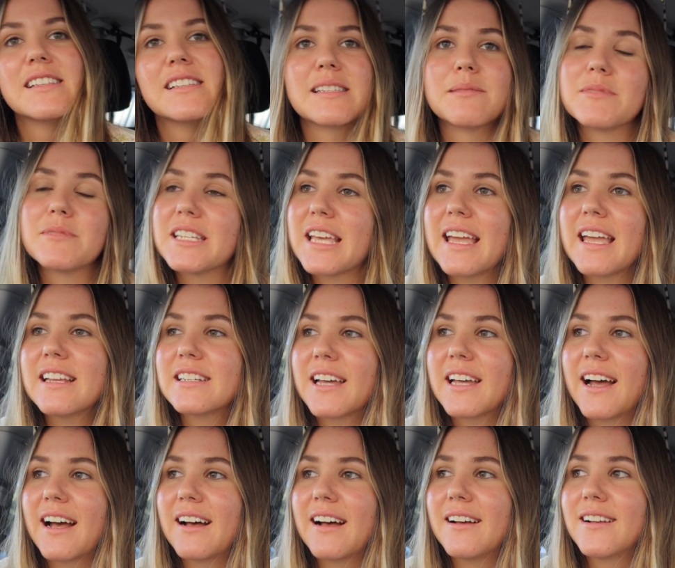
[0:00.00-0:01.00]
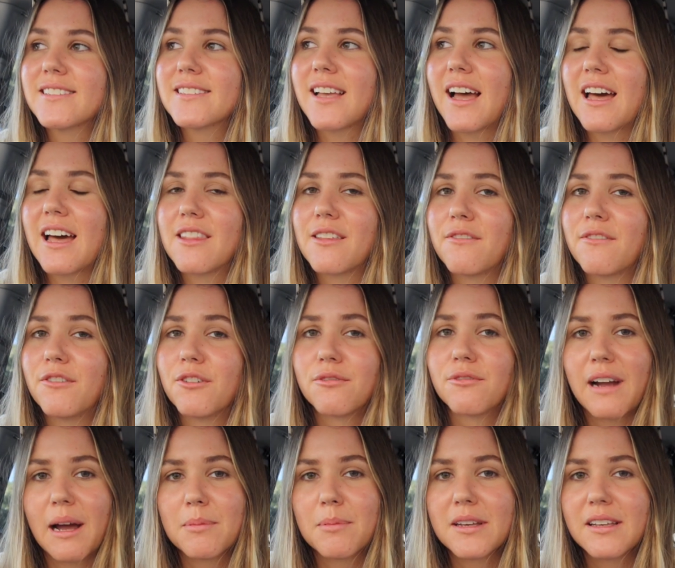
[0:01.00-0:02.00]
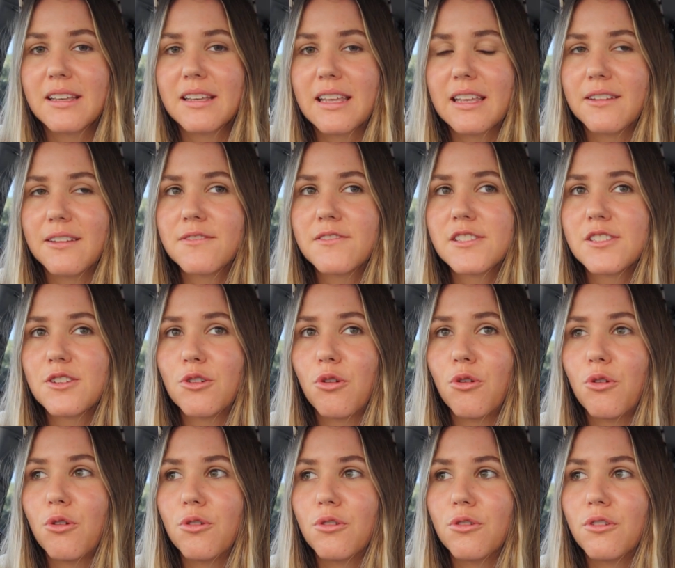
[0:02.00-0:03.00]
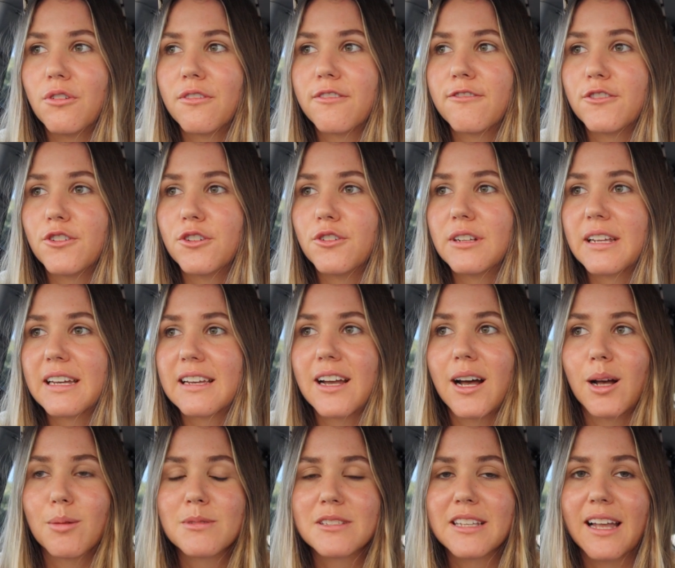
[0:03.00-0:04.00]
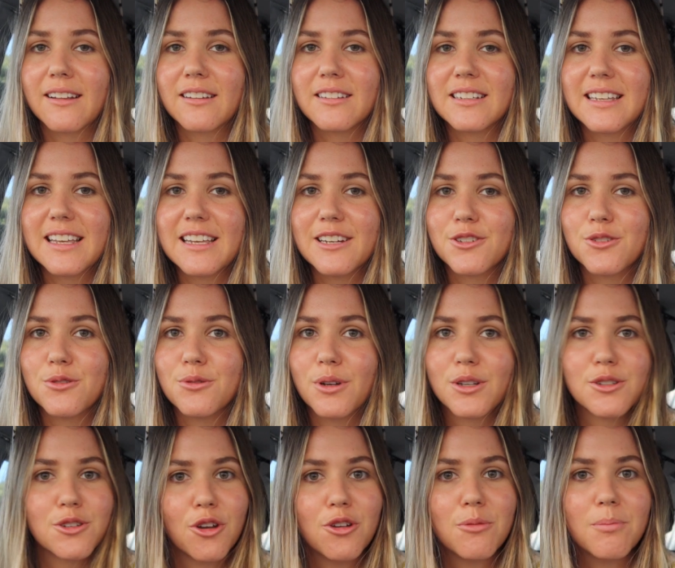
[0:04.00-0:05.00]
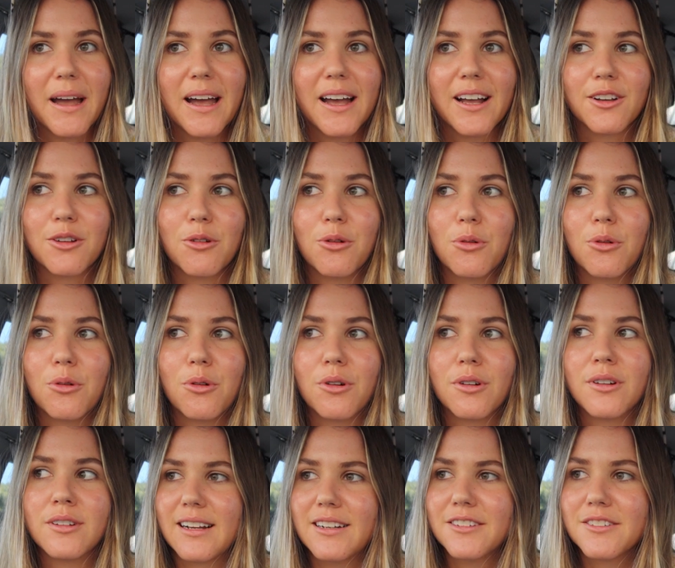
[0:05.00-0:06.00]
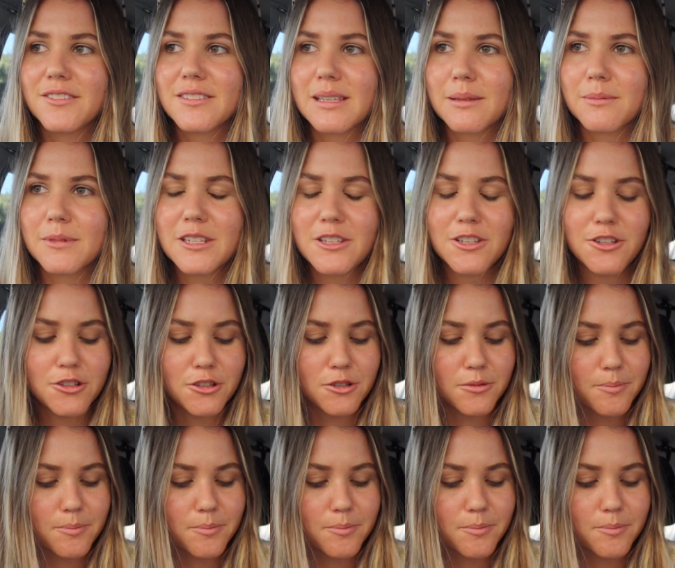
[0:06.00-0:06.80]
Some tea towels, either for wrapping gifts or for like upcycling into a tote bag, or I don't know, something cute.